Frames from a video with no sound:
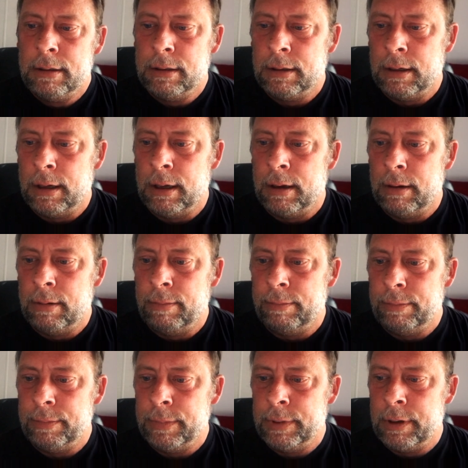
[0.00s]

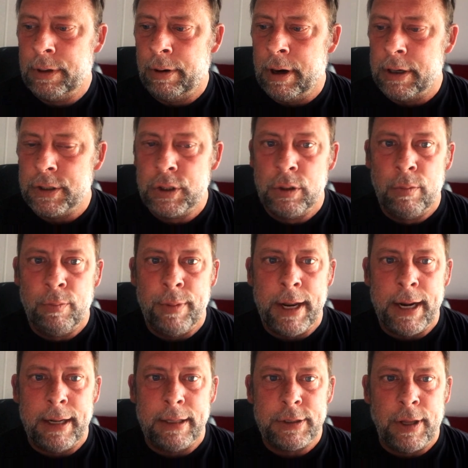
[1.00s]
um, during our Zoom
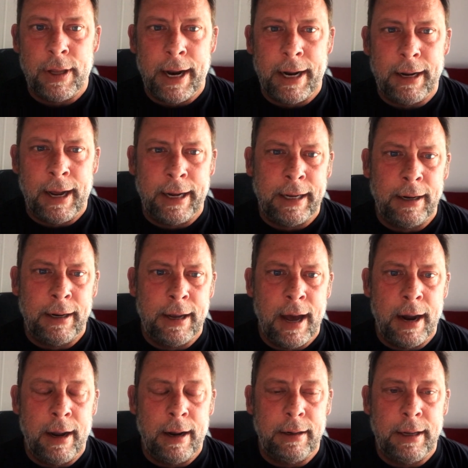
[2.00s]
meeting, so that I, I can
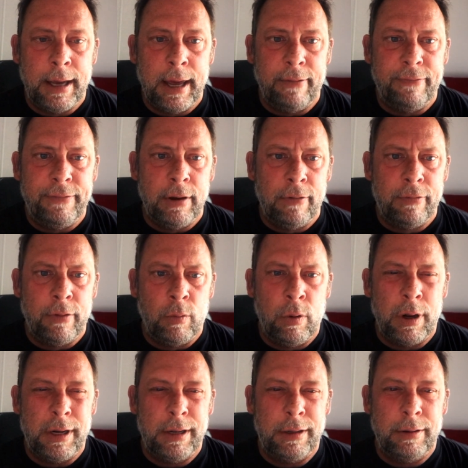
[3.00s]
kind of get a feel for
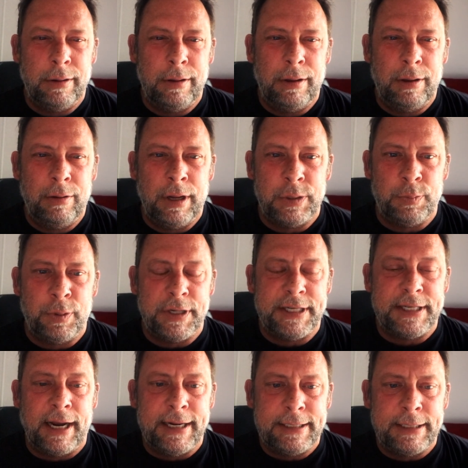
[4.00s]
what is
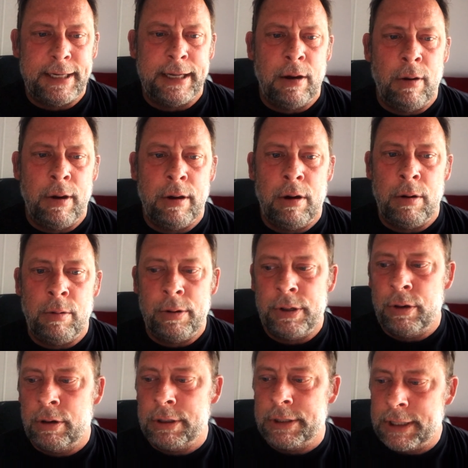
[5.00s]
precisely going on with
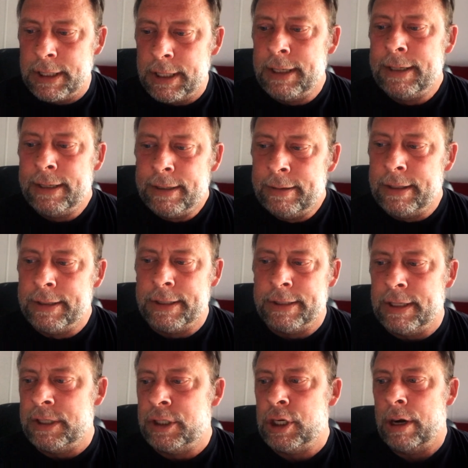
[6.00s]
yours. This is
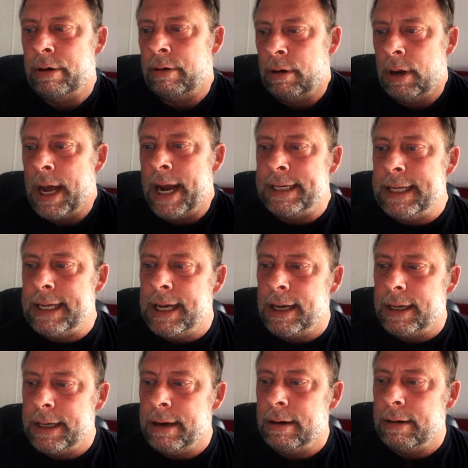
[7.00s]
a general
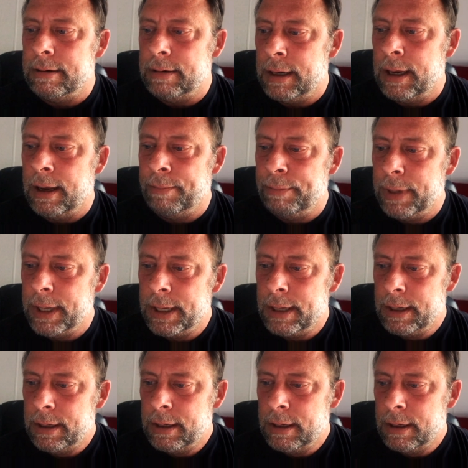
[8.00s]
idea here. Um,
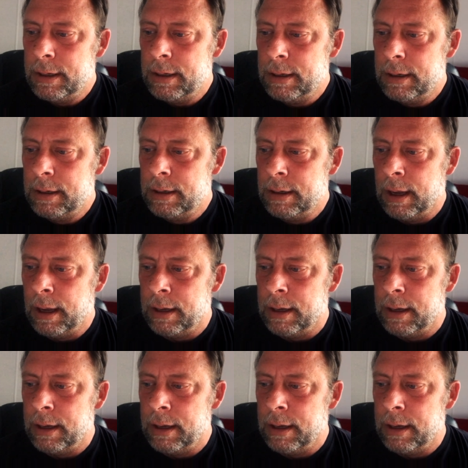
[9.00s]
uh,